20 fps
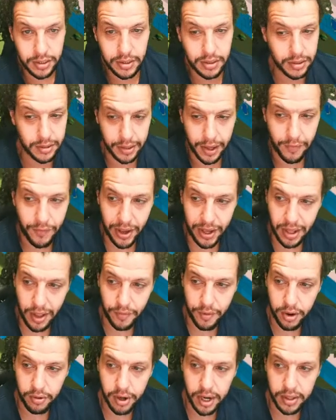just I found
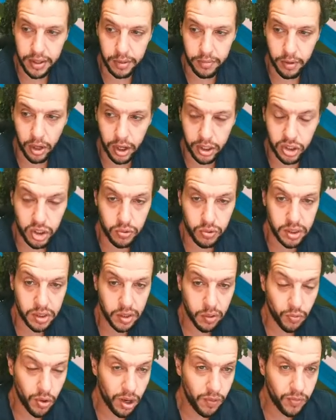that very random. Like she
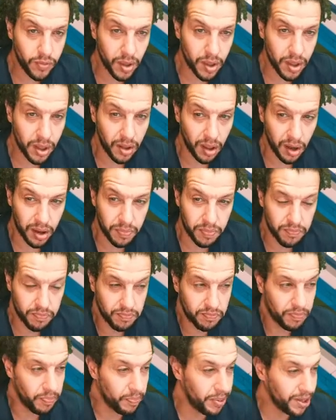was the one of the like
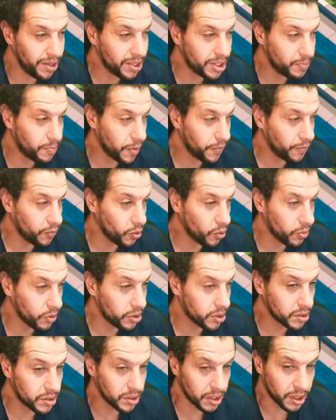biggest
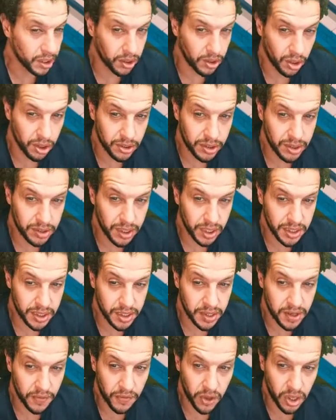performers in
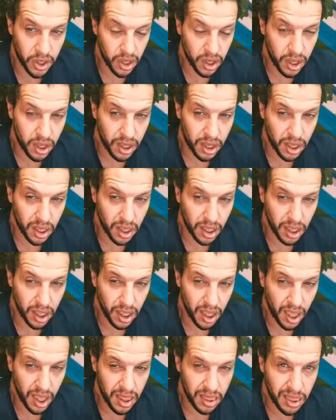1960 KVK,
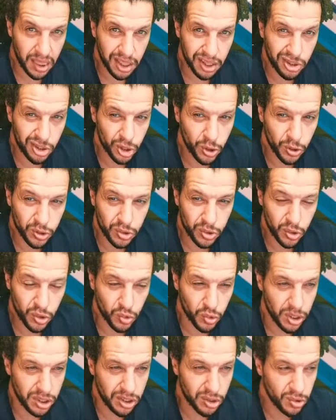and then to go to
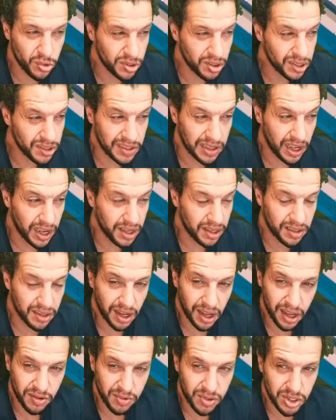
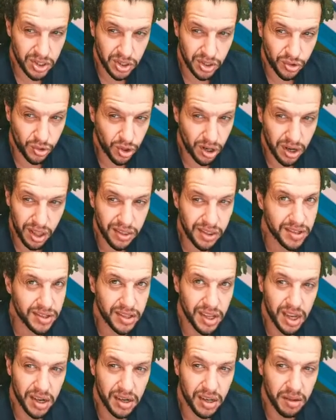2268, I was couldn't
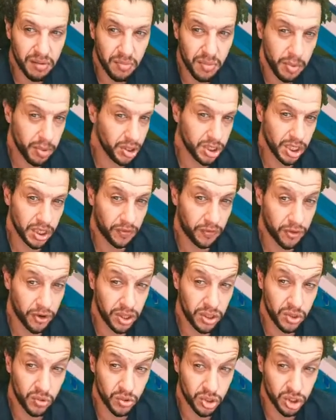understand that. Maybe she's
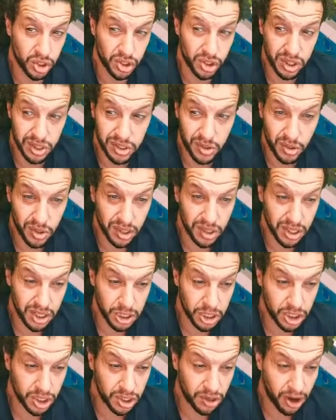friend with Chisgo in
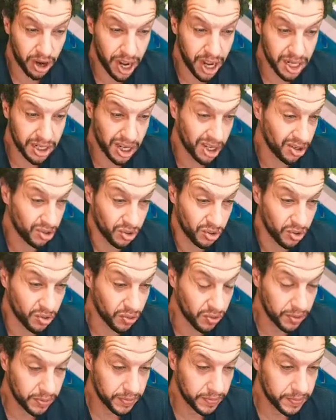this crowd. I don't
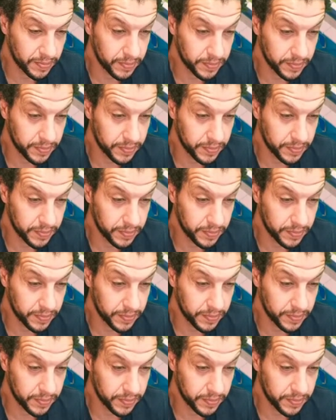know.